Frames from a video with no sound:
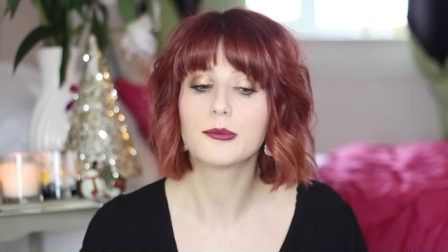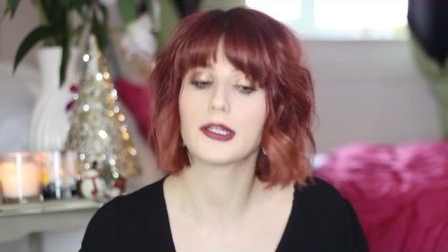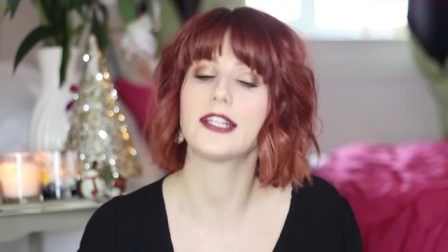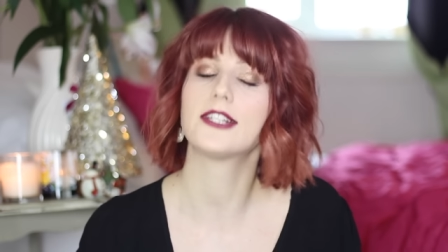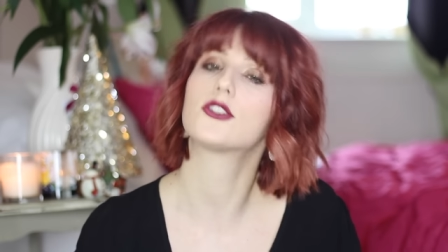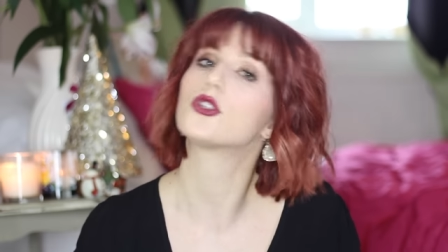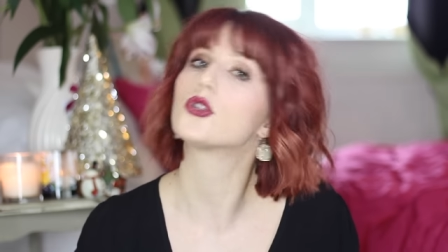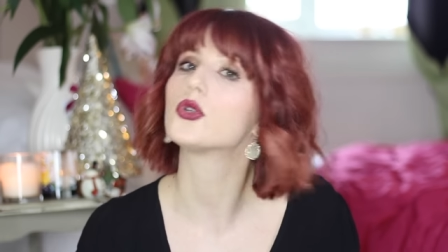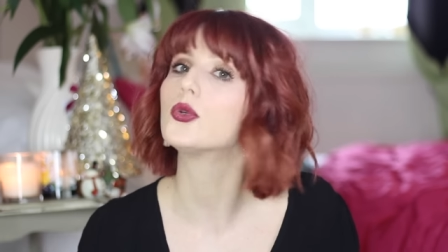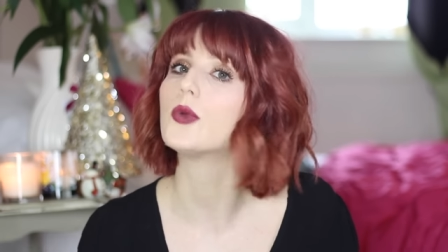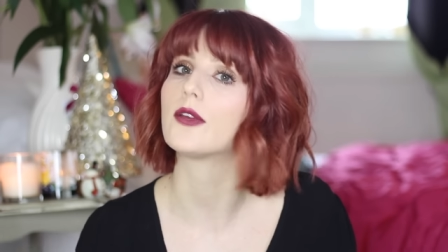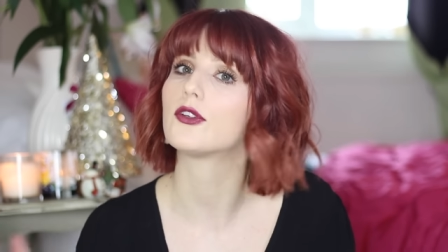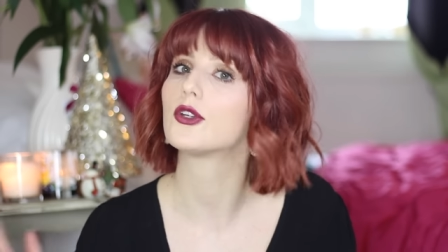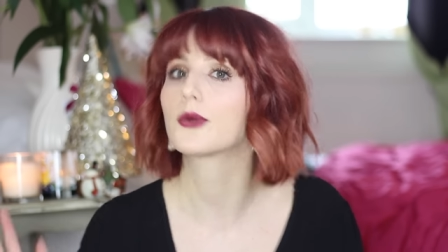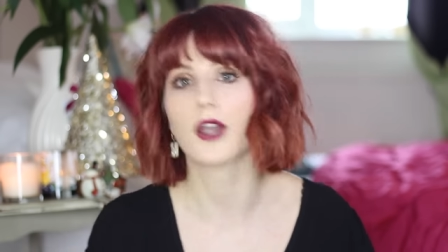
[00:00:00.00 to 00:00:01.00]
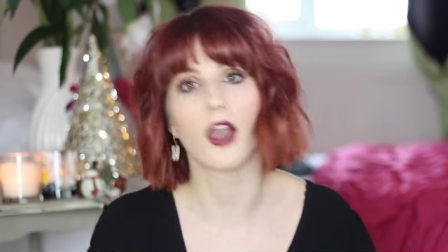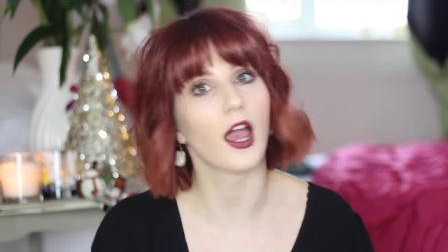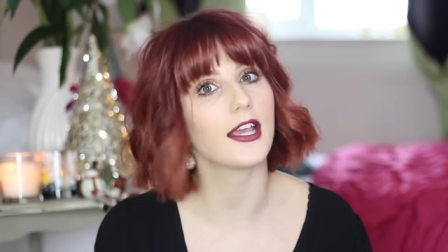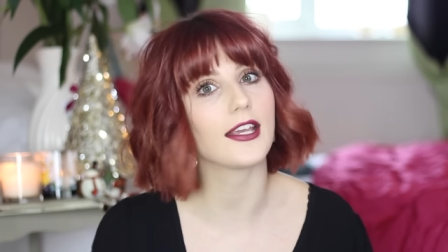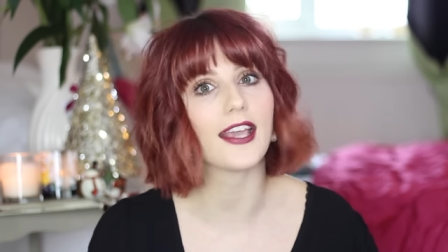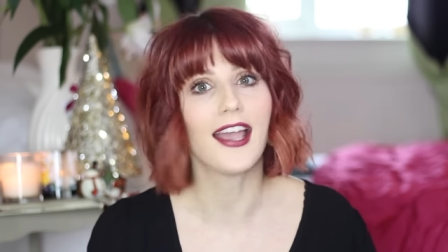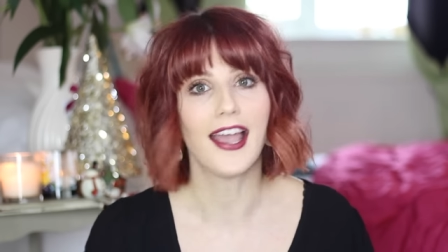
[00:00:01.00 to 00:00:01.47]
please do if you would
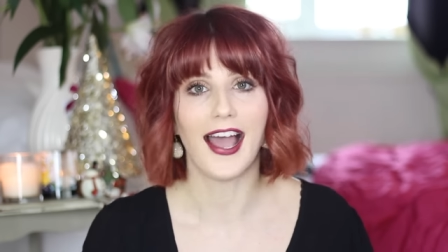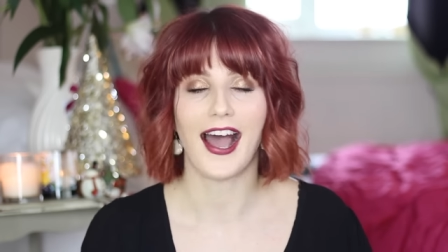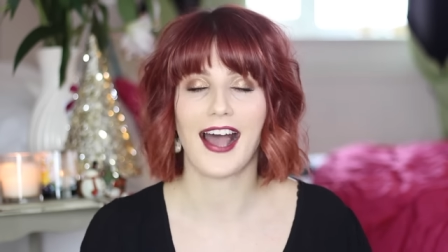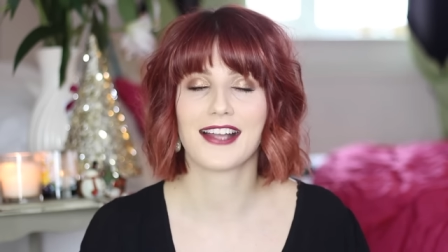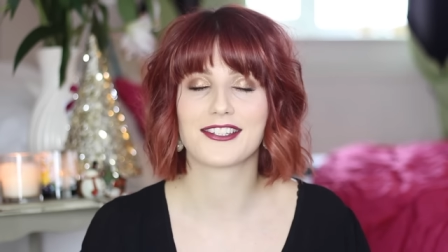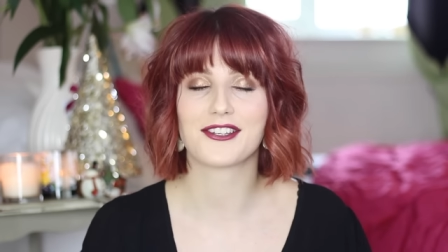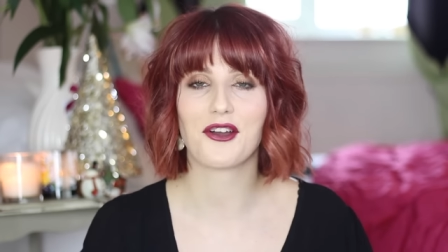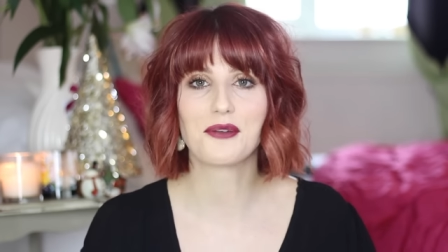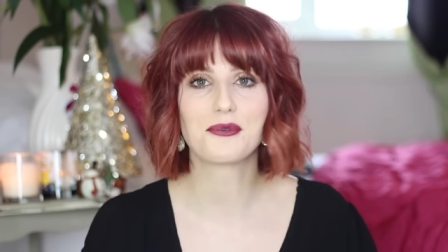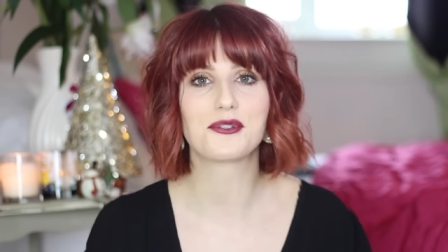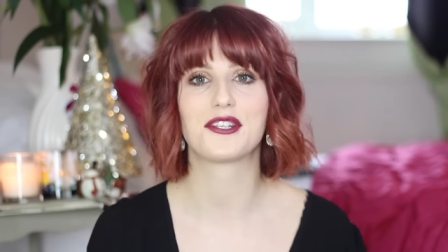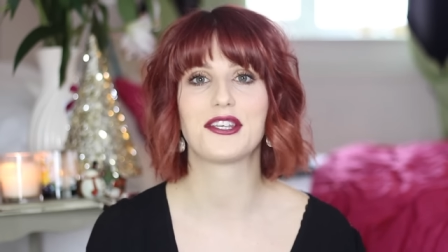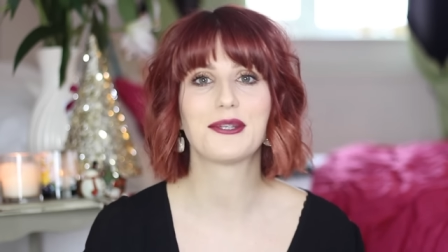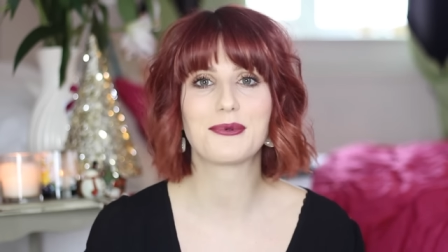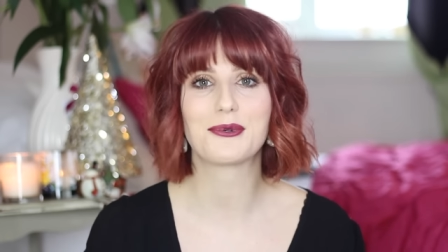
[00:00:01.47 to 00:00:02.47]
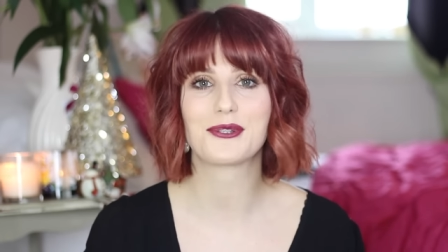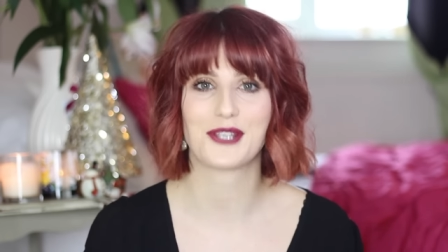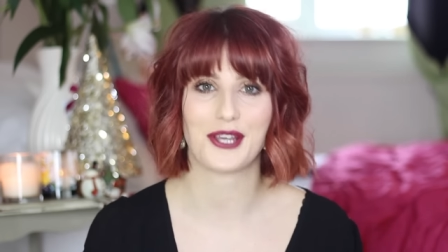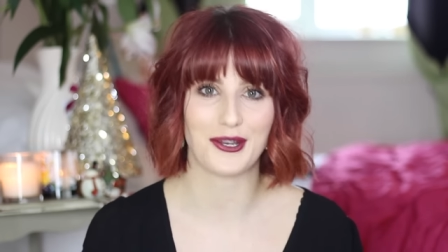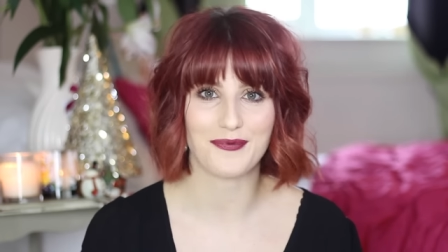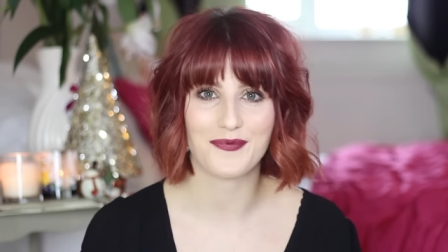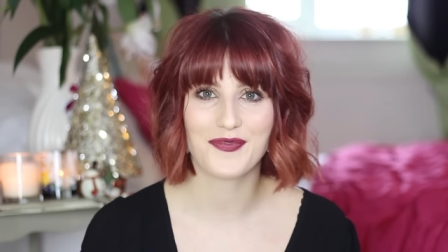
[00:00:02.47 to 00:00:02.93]
like, and I will see you all
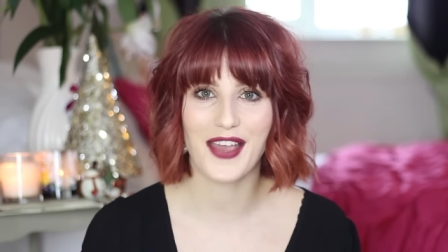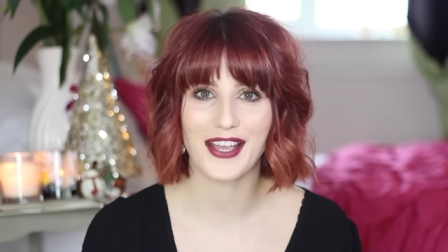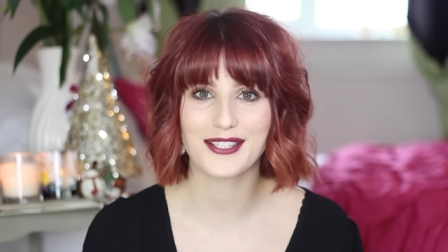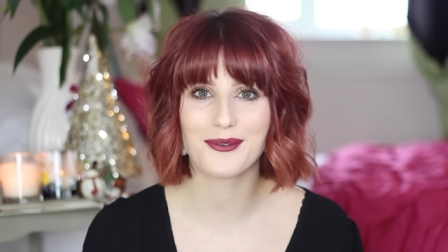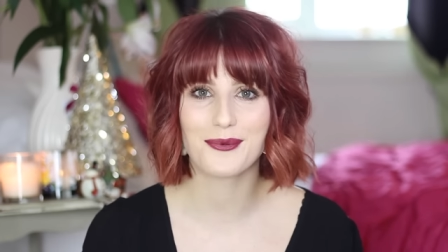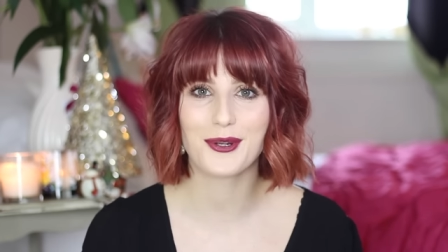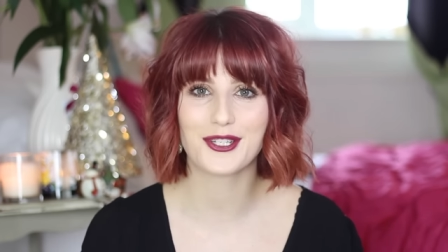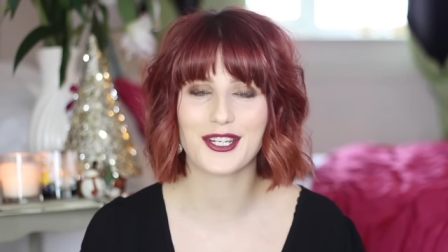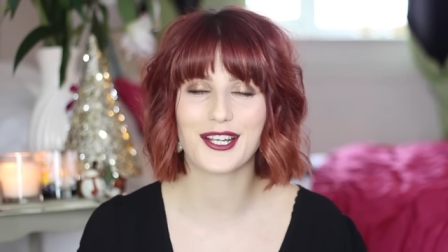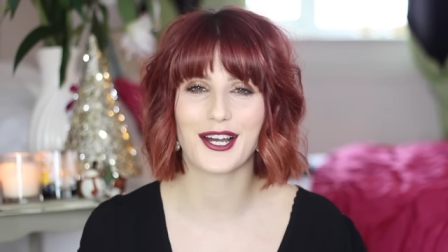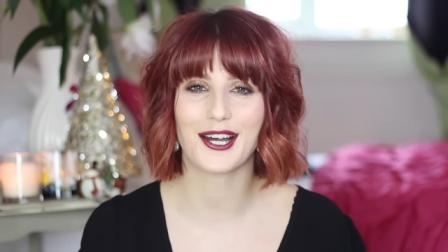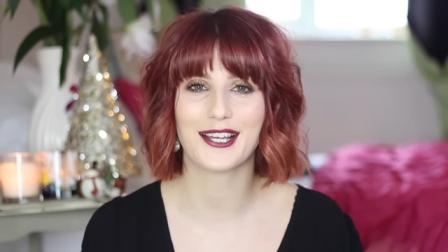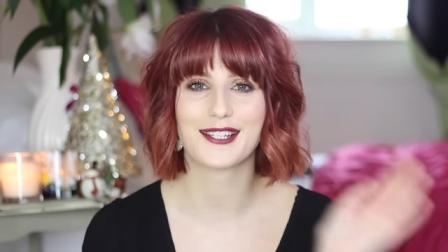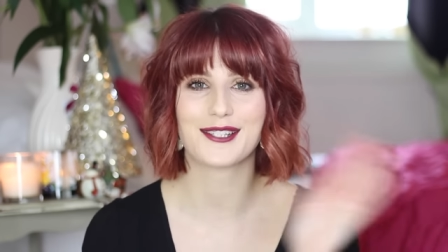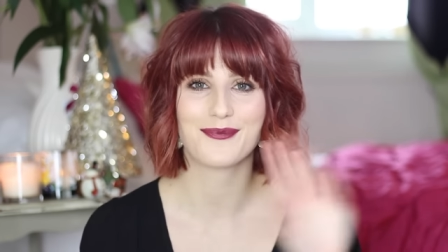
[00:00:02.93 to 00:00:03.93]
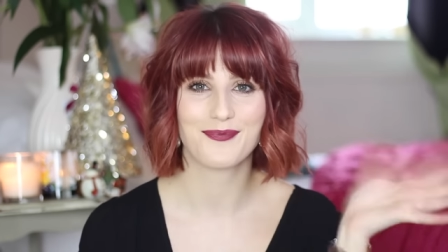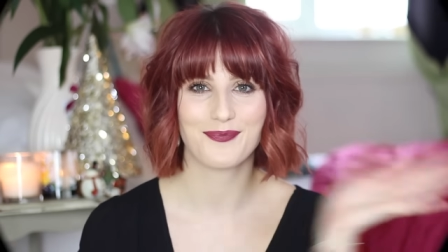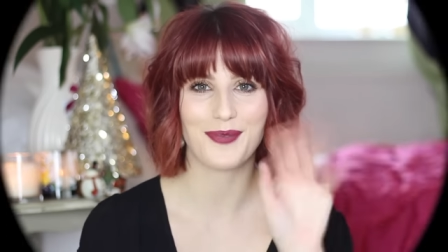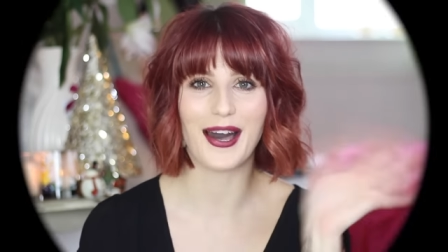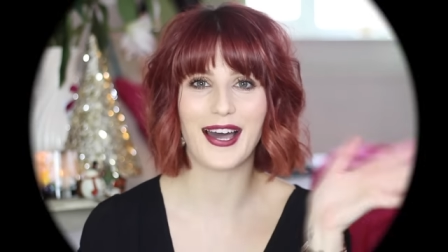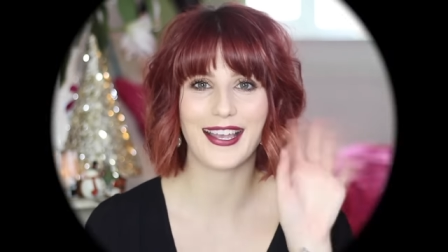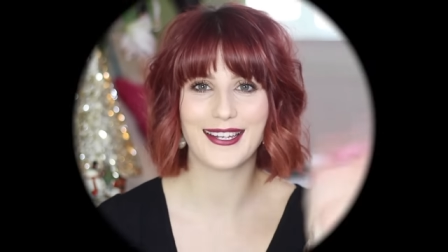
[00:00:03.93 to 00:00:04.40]
soon. Thanks for watching, guys.
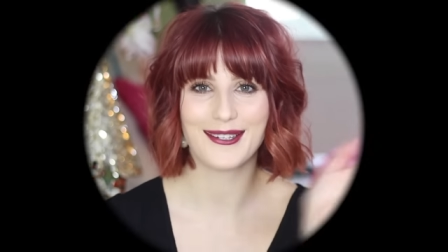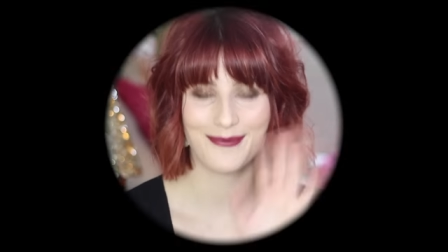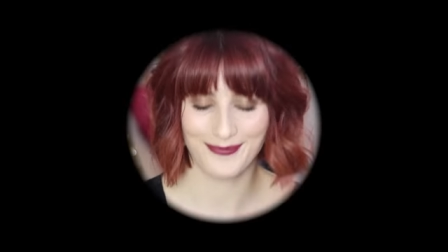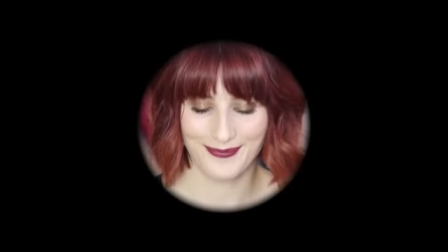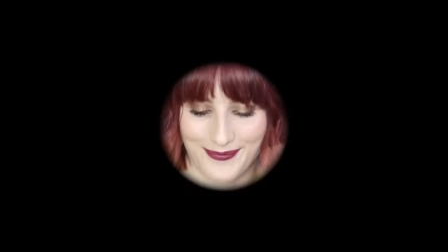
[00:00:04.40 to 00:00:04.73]
Bye.